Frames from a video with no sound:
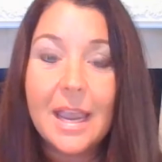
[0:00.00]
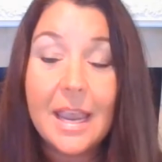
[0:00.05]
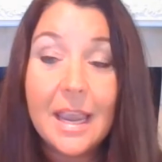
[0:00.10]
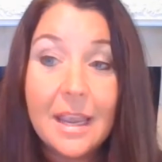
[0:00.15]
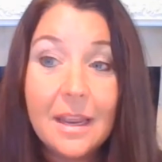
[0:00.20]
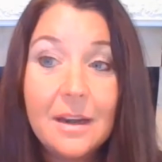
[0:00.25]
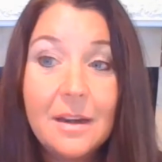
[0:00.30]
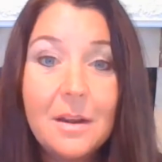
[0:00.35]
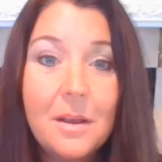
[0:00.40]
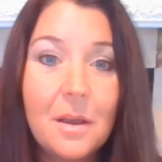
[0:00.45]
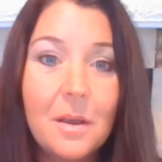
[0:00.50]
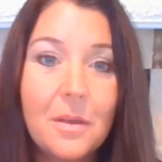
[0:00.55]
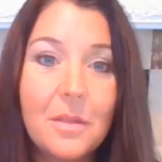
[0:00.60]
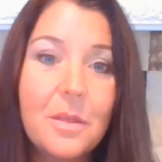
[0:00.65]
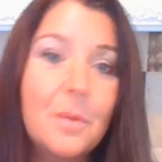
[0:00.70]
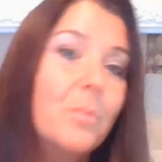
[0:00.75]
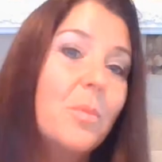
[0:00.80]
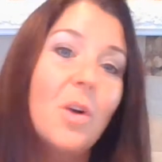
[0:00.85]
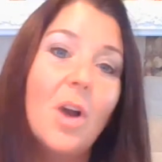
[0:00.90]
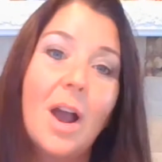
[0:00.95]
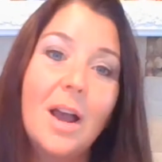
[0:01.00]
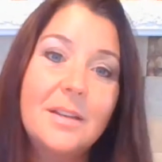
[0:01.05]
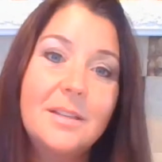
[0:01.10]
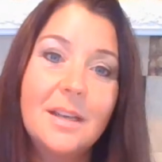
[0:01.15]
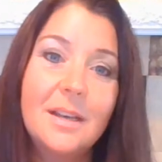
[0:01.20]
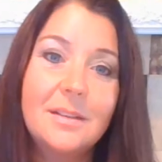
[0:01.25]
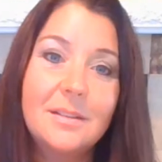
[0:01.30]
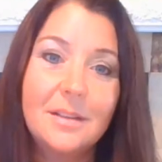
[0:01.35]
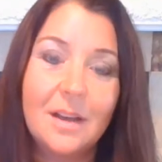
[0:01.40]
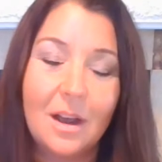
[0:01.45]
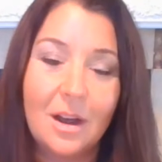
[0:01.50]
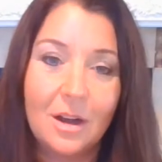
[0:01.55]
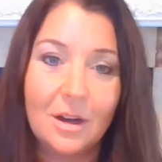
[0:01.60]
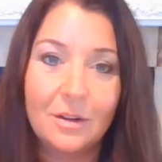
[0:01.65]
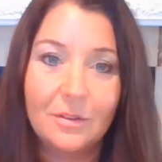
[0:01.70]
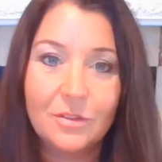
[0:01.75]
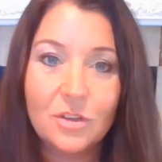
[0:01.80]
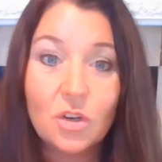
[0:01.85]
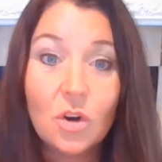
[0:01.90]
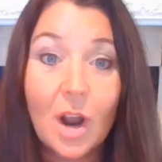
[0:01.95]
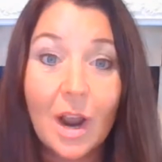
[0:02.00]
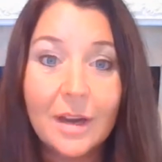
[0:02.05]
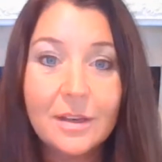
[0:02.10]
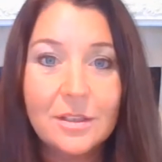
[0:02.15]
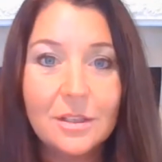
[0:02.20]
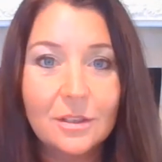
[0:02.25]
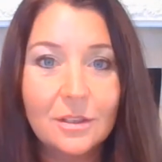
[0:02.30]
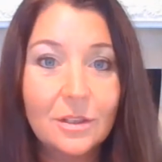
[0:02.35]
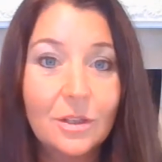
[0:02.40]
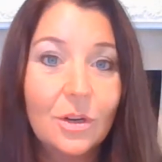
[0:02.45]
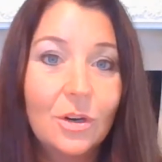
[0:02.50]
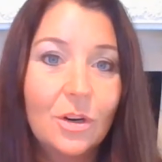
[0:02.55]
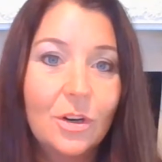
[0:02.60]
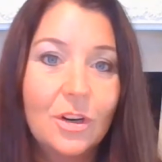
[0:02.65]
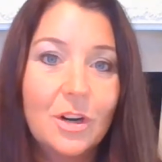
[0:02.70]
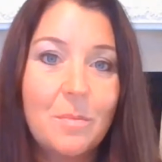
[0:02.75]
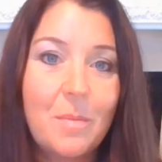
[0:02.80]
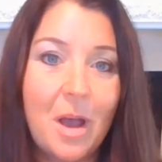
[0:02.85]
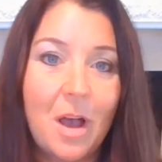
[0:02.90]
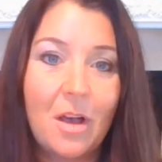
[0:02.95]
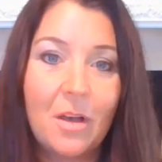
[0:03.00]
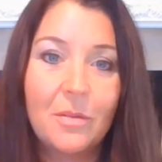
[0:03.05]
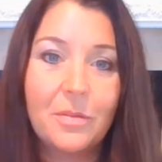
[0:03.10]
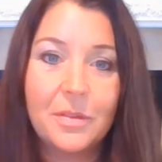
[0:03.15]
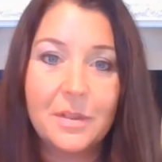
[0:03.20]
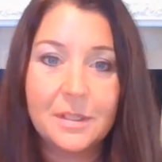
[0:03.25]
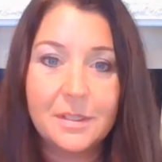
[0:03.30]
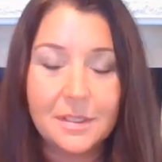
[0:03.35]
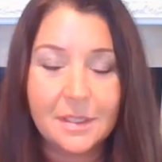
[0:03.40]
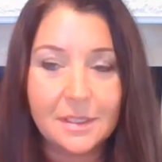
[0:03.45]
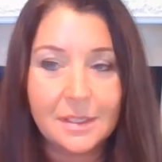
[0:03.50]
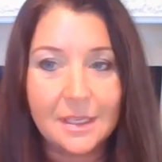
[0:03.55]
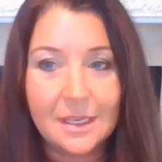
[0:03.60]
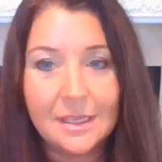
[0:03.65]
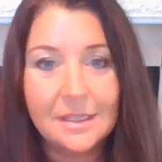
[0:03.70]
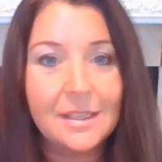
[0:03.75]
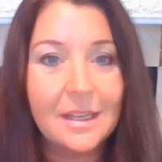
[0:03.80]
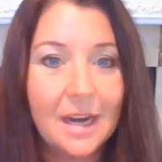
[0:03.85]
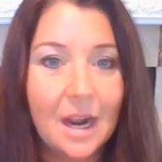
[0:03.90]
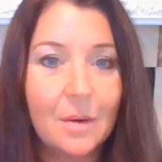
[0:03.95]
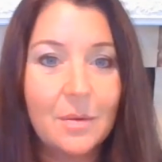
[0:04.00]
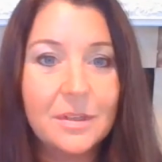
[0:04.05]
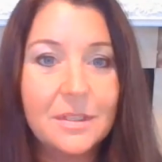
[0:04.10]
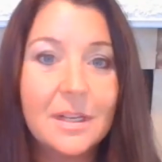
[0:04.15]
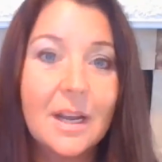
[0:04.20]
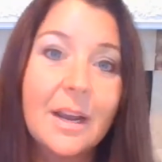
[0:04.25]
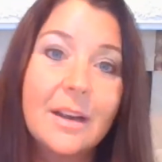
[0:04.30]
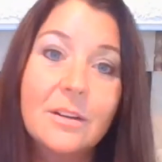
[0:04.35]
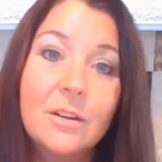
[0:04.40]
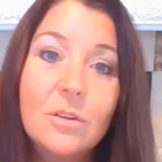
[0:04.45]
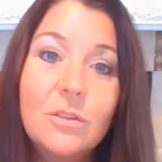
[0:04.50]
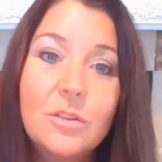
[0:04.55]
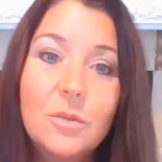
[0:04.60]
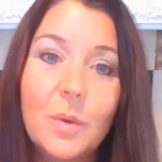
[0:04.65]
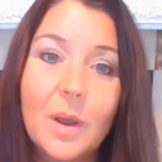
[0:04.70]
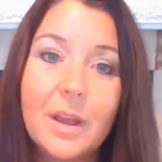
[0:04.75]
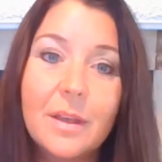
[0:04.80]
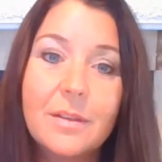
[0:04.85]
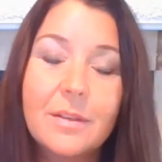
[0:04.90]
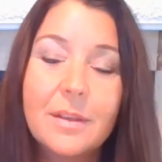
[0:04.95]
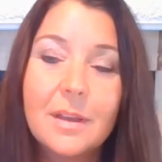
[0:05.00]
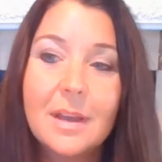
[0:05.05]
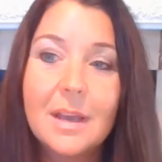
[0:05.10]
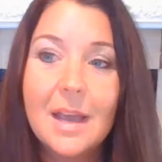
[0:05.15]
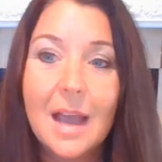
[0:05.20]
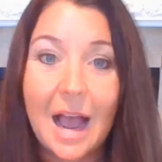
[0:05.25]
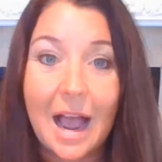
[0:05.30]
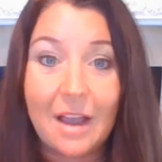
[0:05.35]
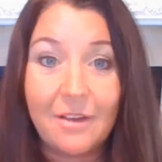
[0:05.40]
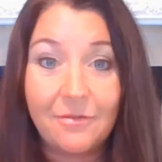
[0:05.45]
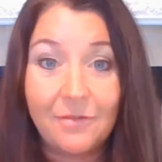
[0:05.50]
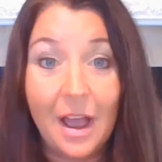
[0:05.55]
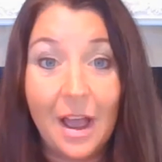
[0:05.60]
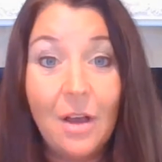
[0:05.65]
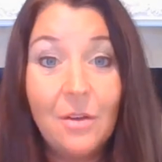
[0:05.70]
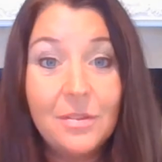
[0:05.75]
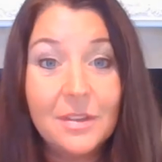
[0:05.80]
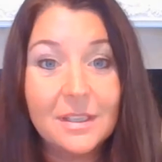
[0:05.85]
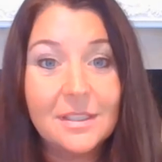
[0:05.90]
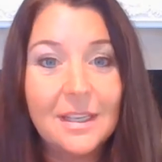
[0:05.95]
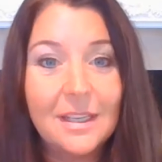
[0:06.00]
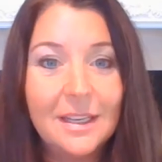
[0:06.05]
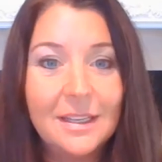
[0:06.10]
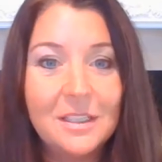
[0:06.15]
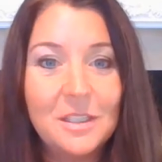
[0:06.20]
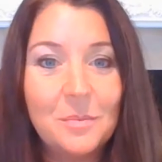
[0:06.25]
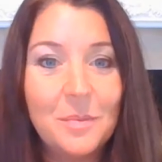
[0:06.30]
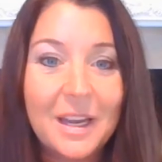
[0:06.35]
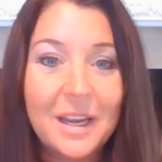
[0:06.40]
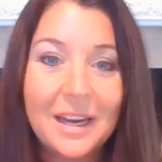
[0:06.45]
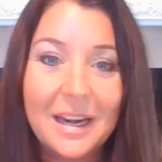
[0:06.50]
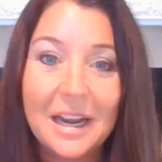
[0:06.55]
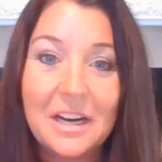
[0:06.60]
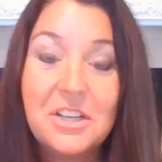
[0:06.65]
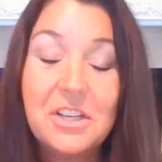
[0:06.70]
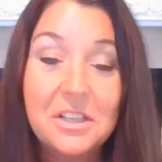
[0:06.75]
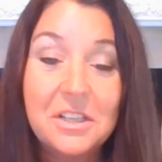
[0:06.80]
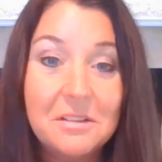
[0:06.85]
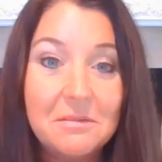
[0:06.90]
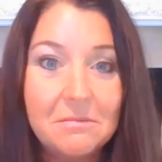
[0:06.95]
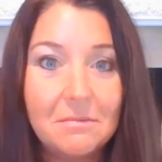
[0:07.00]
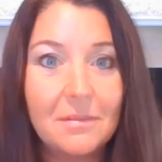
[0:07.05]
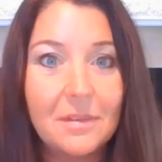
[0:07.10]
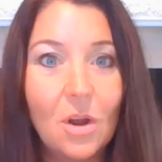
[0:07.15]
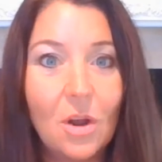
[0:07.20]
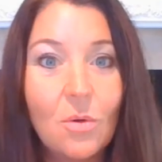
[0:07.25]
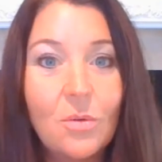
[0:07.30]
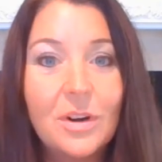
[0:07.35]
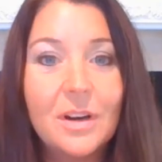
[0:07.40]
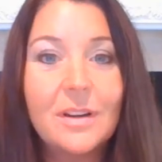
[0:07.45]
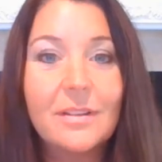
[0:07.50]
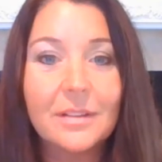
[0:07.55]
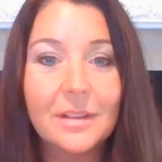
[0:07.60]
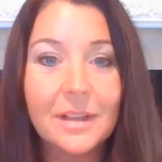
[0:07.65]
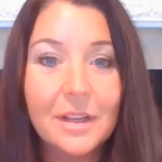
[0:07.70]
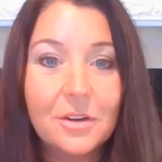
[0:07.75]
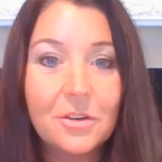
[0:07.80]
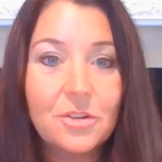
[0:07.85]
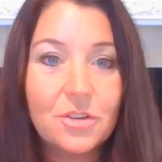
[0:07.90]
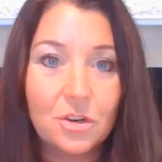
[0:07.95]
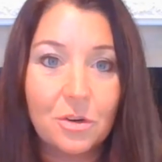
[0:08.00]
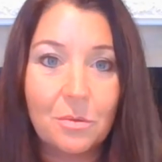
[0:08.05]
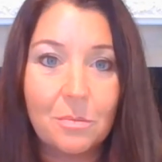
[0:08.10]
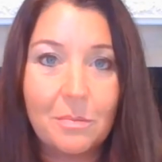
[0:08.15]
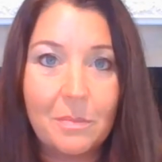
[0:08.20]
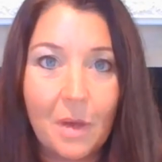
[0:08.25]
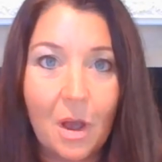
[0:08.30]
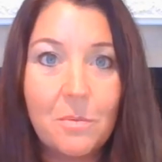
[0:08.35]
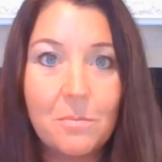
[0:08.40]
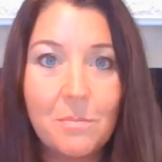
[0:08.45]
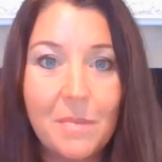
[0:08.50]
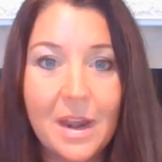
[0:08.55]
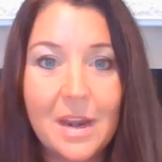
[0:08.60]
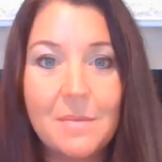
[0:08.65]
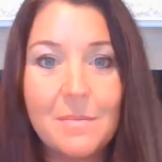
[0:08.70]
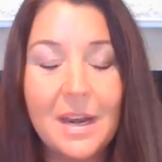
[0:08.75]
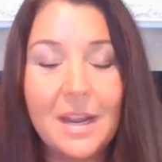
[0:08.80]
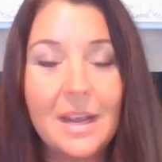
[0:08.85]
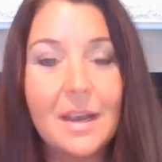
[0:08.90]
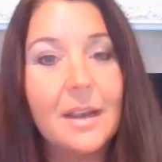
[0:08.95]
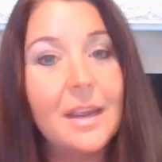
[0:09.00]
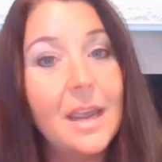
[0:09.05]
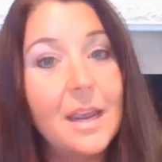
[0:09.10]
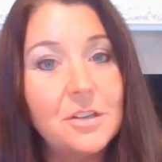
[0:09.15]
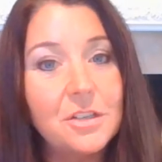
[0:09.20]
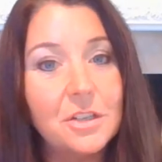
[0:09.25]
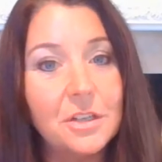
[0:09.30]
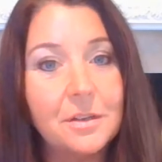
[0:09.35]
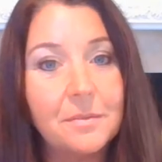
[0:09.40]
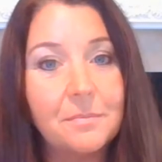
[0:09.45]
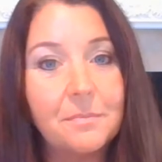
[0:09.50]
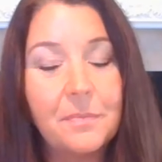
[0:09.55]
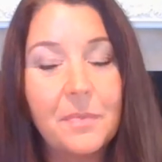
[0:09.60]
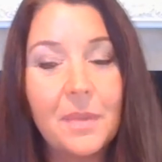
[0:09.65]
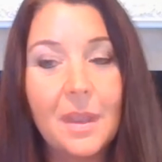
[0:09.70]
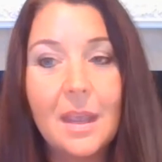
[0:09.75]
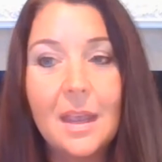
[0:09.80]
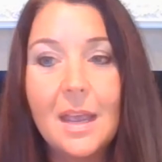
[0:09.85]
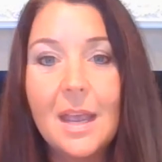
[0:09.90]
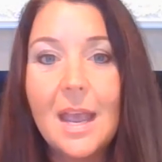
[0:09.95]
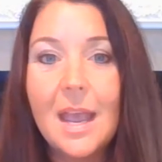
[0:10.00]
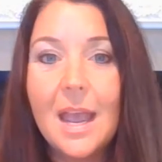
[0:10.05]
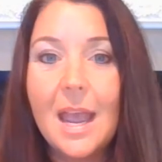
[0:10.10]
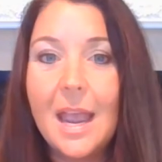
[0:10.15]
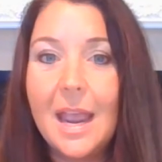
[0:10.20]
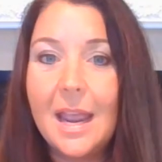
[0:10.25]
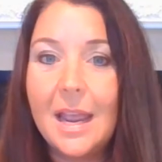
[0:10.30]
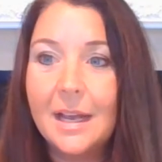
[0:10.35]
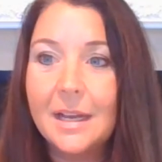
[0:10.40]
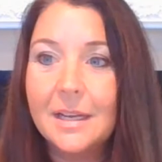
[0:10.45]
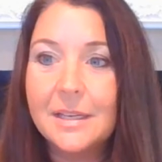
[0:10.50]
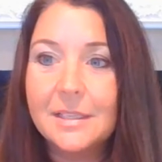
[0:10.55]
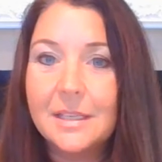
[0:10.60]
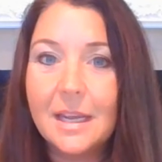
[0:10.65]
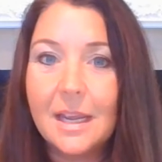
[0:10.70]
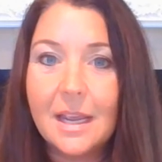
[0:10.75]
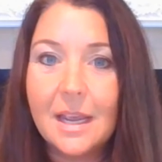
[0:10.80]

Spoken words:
in the process of trying to learn about this disease that I was diagnosed with, I found this intimate connection noted in the literature on many, many occasions. And